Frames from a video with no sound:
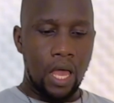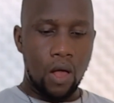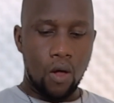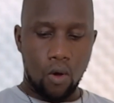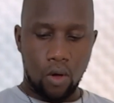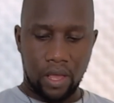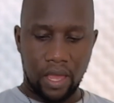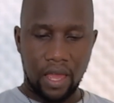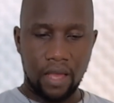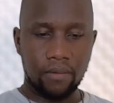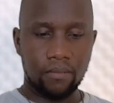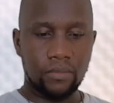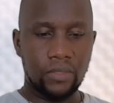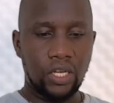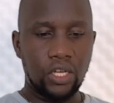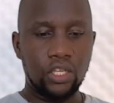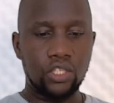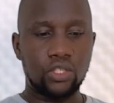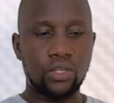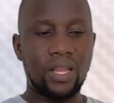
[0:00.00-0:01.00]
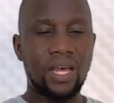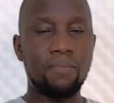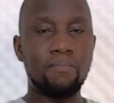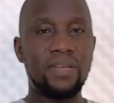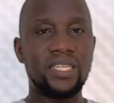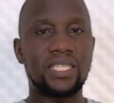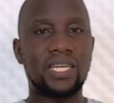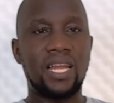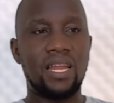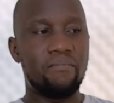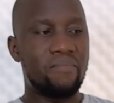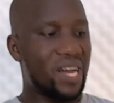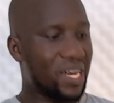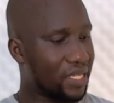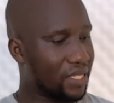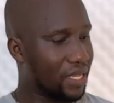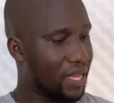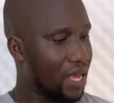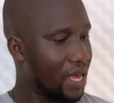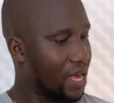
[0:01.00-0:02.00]
Okay, so that basically marks
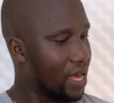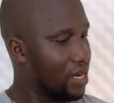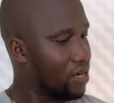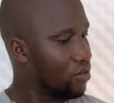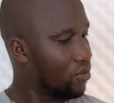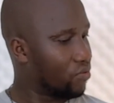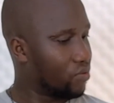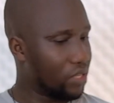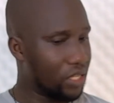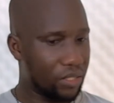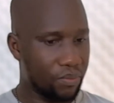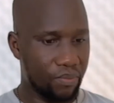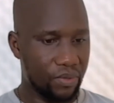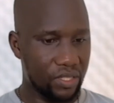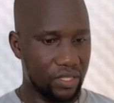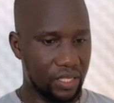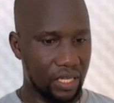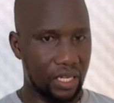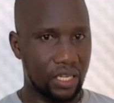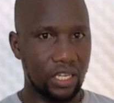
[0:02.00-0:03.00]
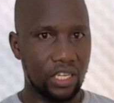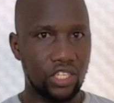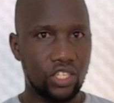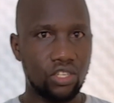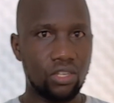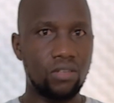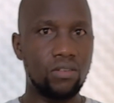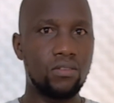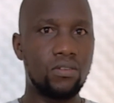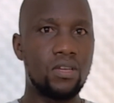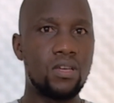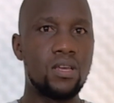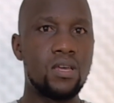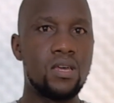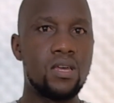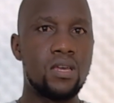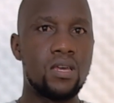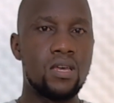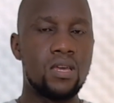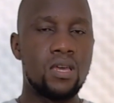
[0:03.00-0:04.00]
the end of this presentation.
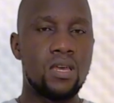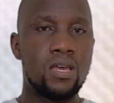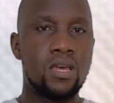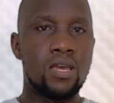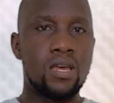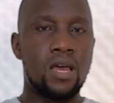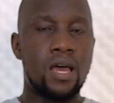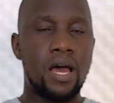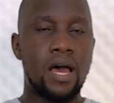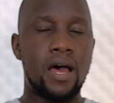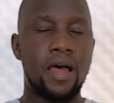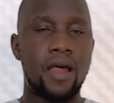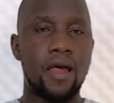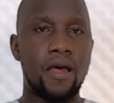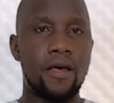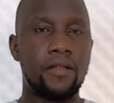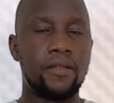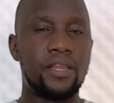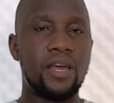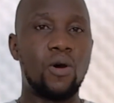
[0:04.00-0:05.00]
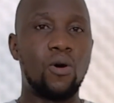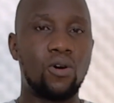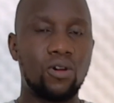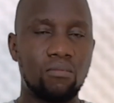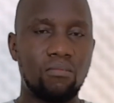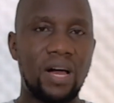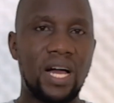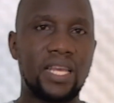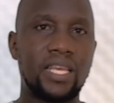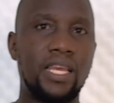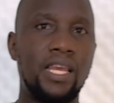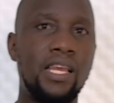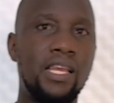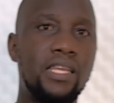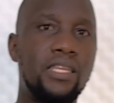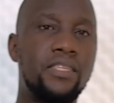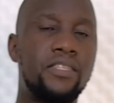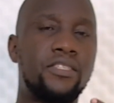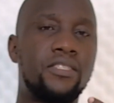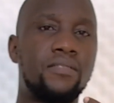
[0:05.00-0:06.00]
The hallmark
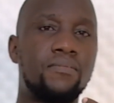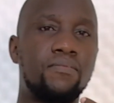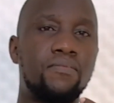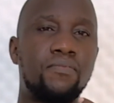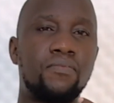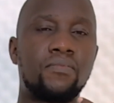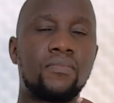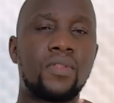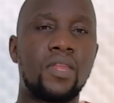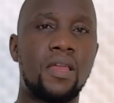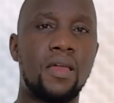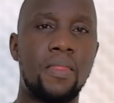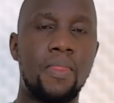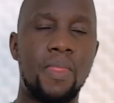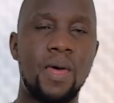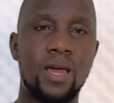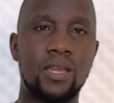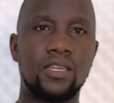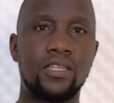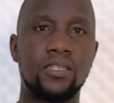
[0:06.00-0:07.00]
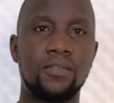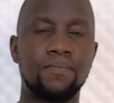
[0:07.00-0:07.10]
is that